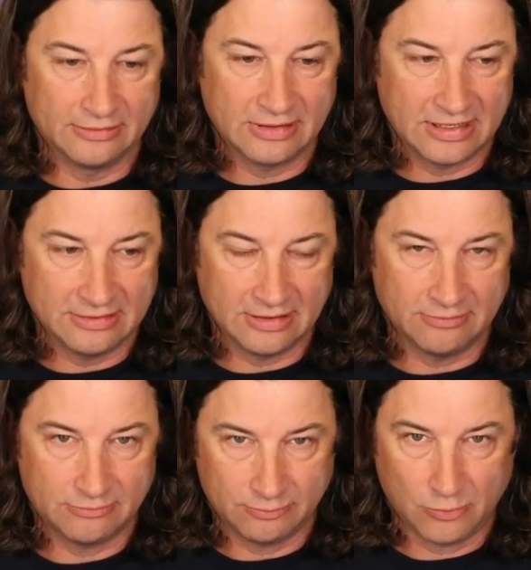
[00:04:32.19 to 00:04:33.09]
And
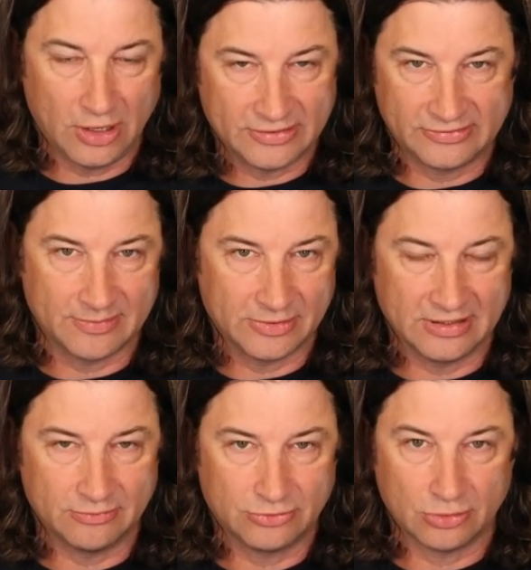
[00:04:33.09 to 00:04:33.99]
it was something
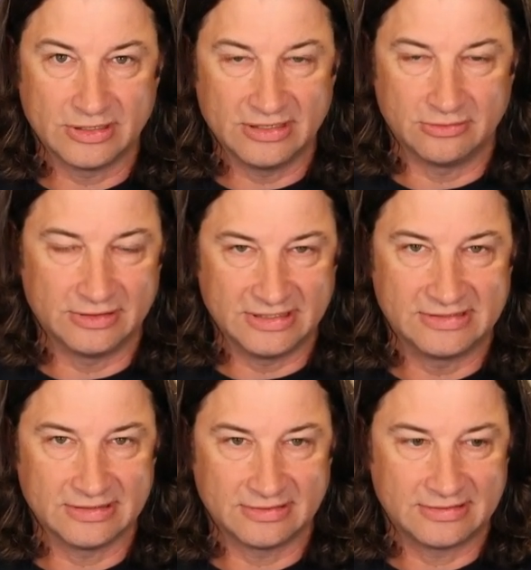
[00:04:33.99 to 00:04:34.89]
that turned into a
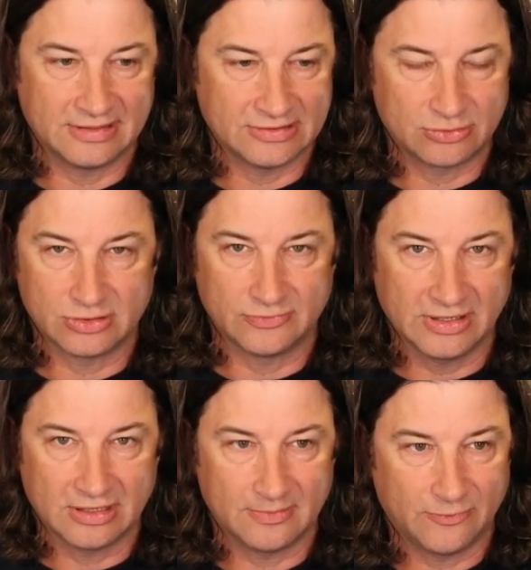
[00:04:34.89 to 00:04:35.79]
decent source of
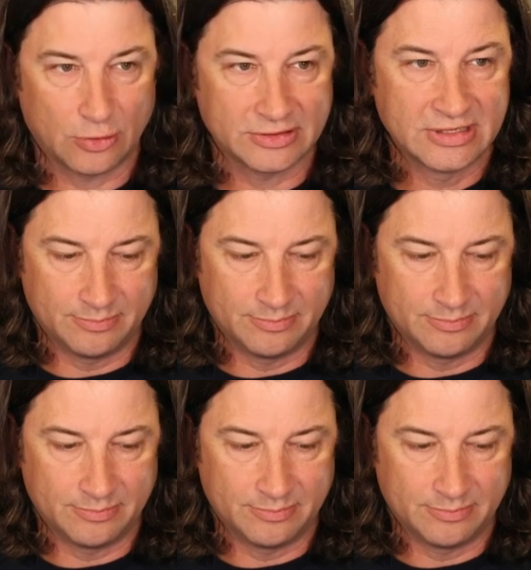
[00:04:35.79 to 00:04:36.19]
income for us.